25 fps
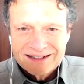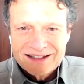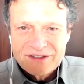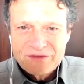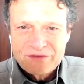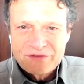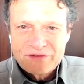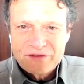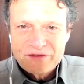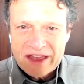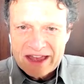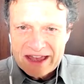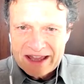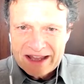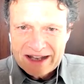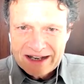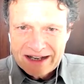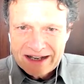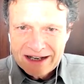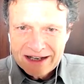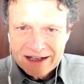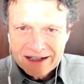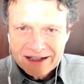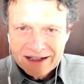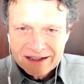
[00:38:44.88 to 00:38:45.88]

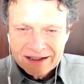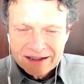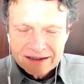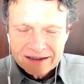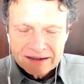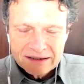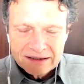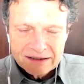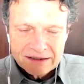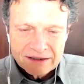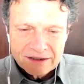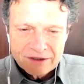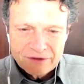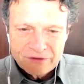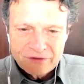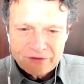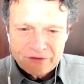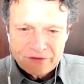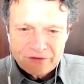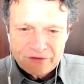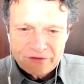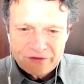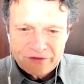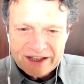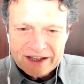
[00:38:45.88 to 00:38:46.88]
then
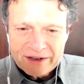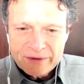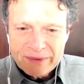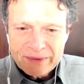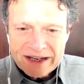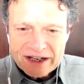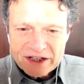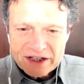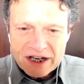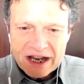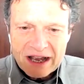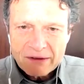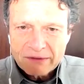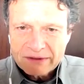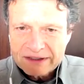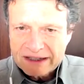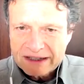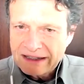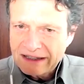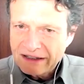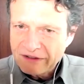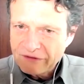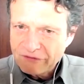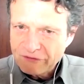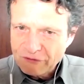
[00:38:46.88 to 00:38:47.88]
they reach out
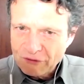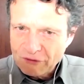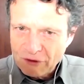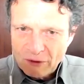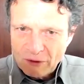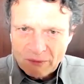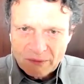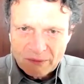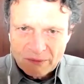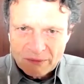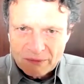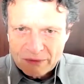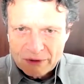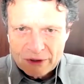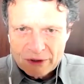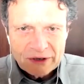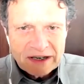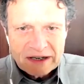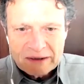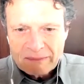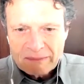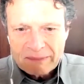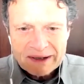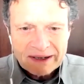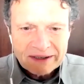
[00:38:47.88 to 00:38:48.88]
and they form
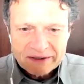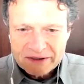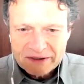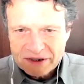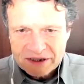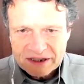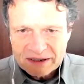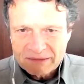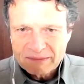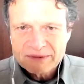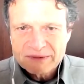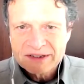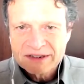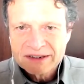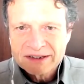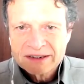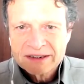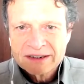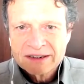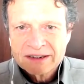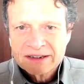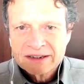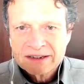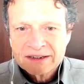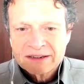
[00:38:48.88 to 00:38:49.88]
learning partnerships.
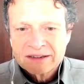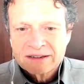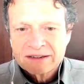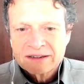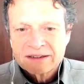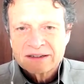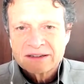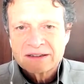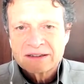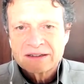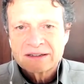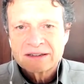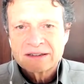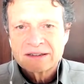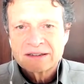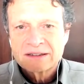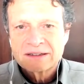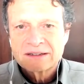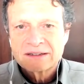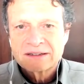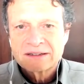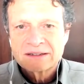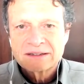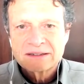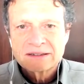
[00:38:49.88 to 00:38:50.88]
Mm-hmm.
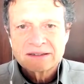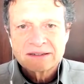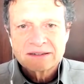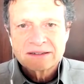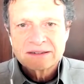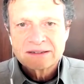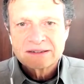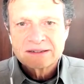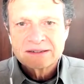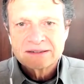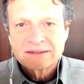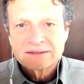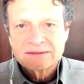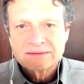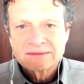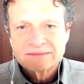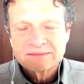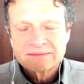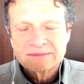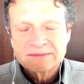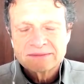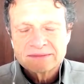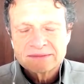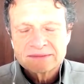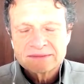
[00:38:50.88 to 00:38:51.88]
Uh,
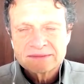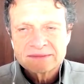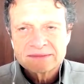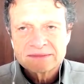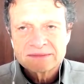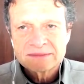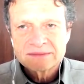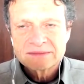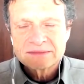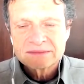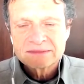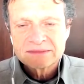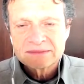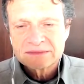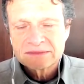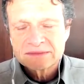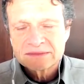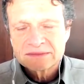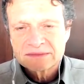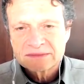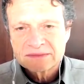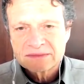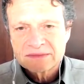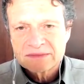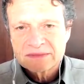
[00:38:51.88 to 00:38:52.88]
um,
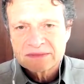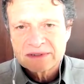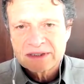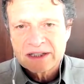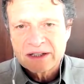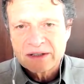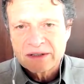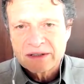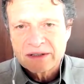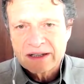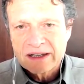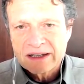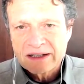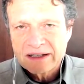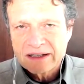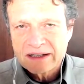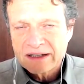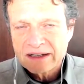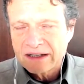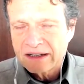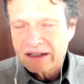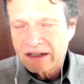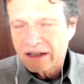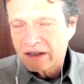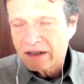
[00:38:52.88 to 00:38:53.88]
and,
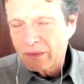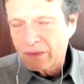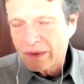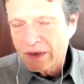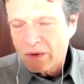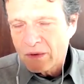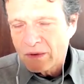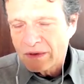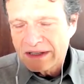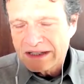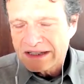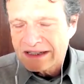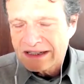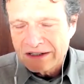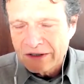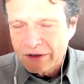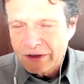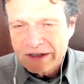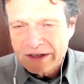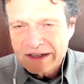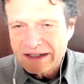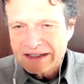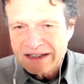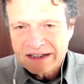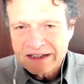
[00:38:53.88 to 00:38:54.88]
and, and we call this
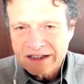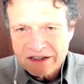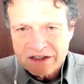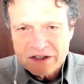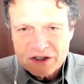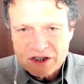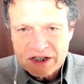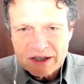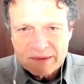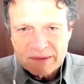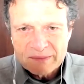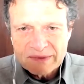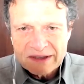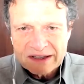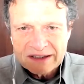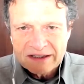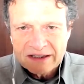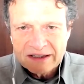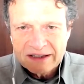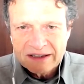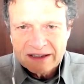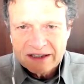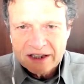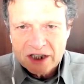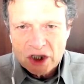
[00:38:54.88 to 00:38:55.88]
learning citizenship that
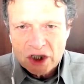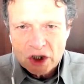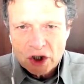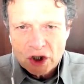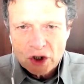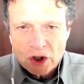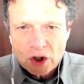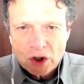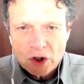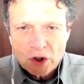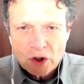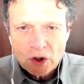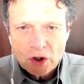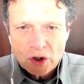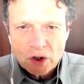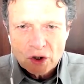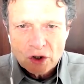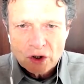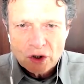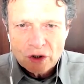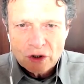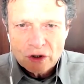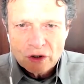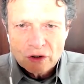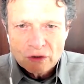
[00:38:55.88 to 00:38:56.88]

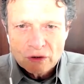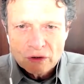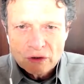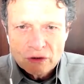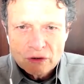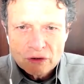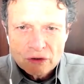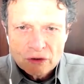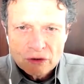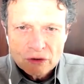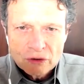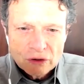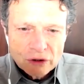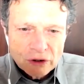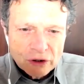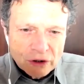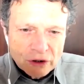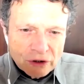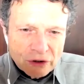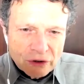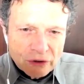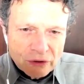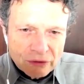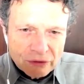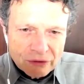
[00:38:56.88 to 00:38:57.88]
you you you
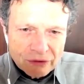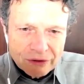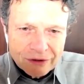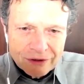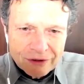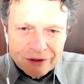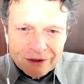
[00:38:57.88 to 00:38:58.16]
you